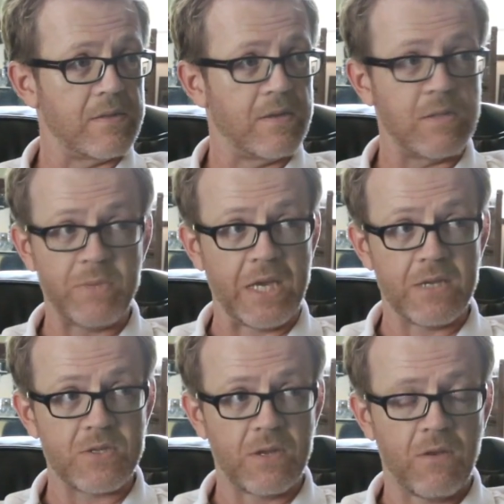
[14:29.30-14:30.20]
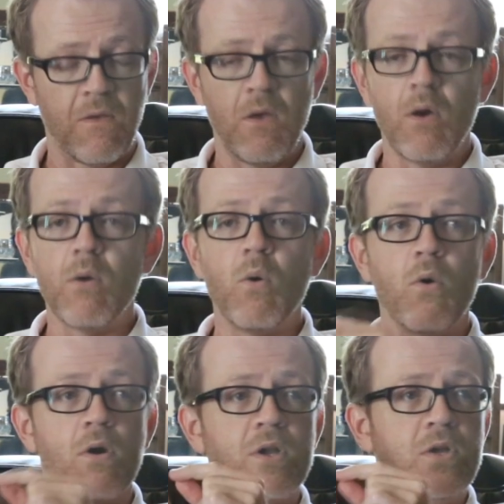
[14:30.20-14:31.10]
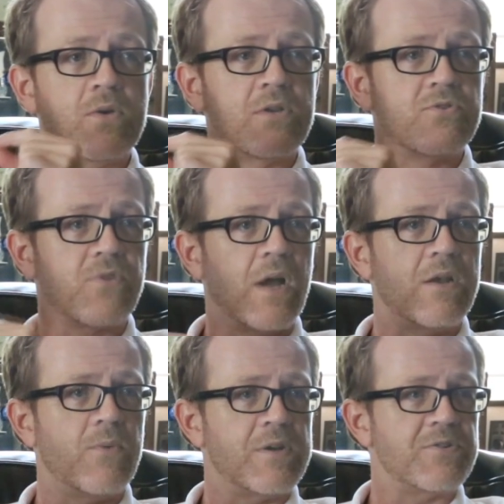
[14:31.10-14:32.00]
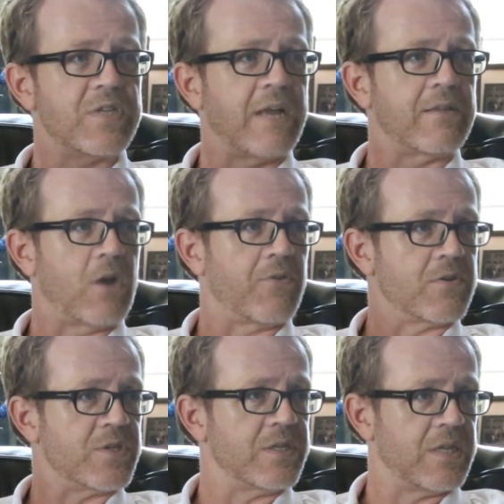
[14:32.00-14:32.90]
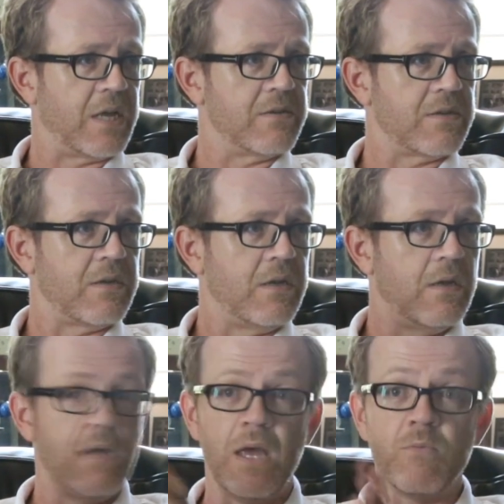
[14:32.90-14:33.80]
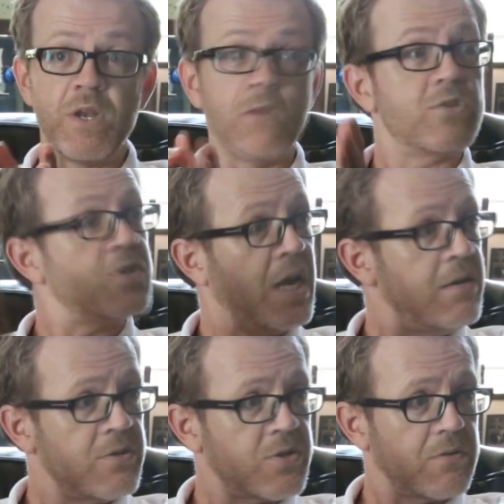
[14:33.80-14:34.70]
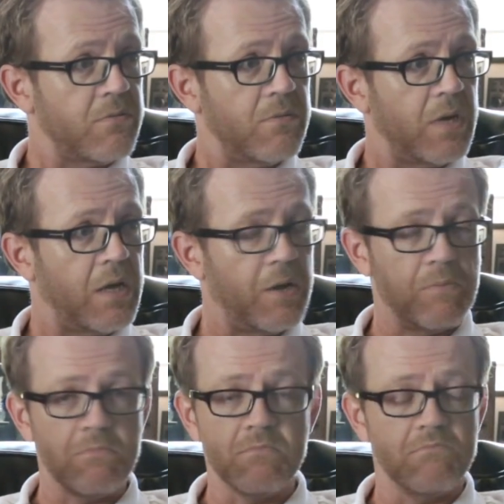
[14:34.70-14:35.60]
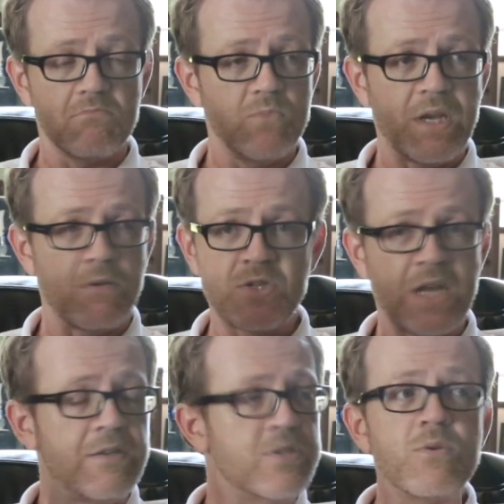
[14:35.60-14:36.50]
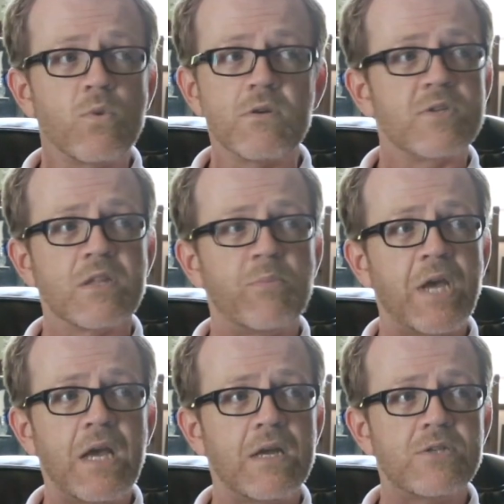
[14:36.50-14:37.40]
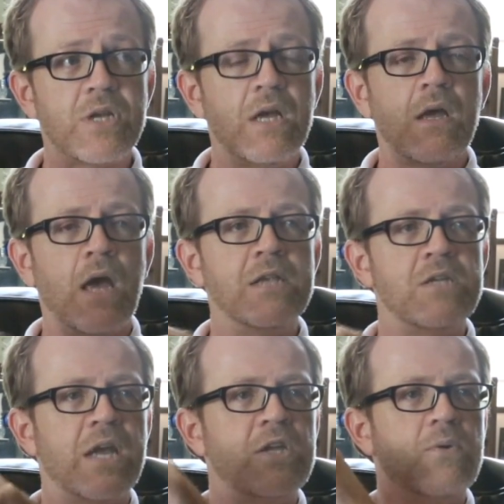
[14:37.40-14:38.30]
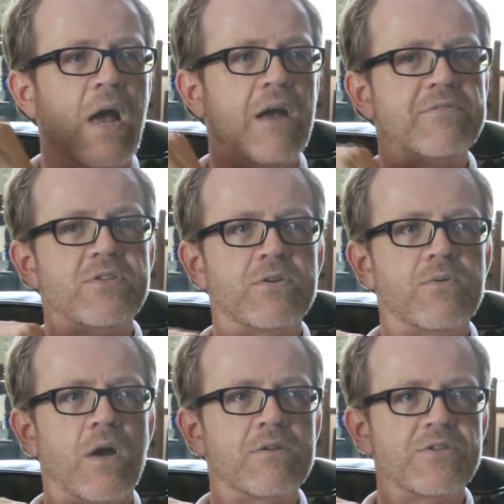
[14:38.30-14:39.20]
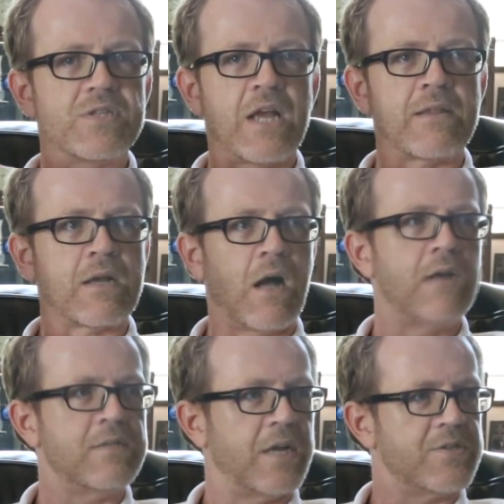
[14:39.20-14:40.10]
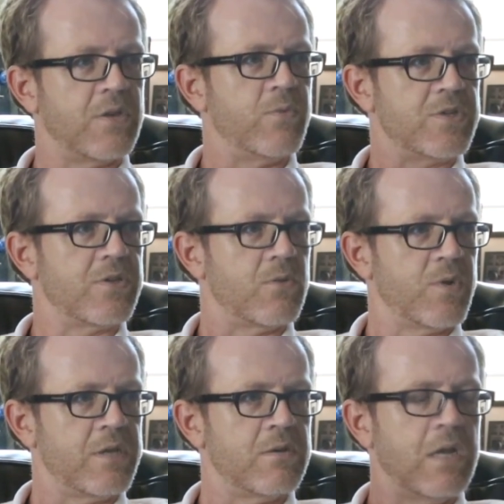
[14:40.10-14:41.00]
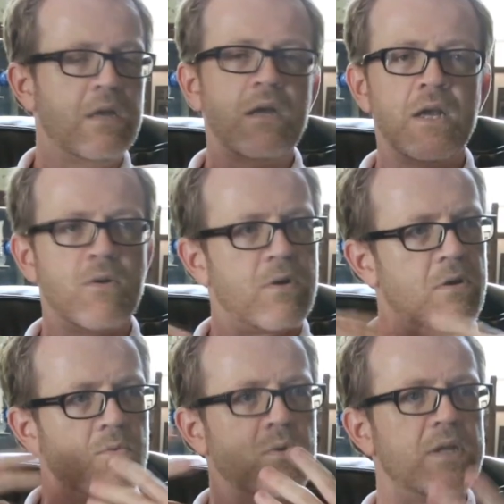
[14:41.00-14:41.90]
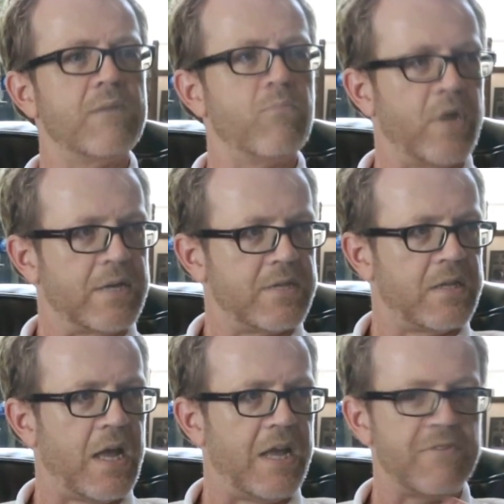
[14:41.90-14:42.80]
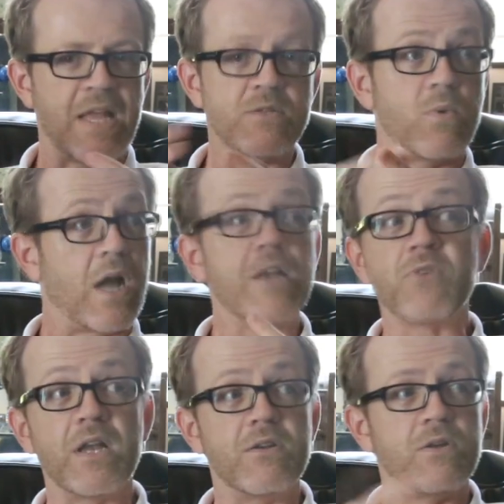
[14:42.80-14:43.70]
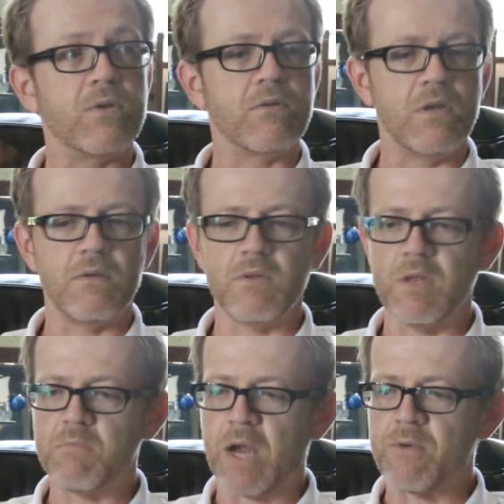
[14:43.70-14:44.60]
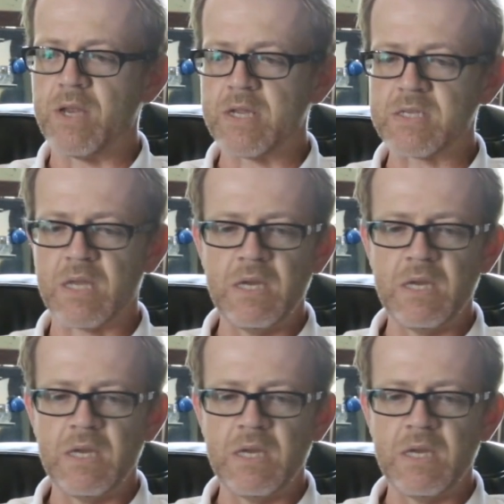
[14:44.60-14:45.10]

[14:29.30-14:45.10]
the page, or you can try to understand the author's intent. And we don't change the words on the page, and yet you have to understand the context in which they're written in order to really bring it to life. And that's what I try to do in my readings.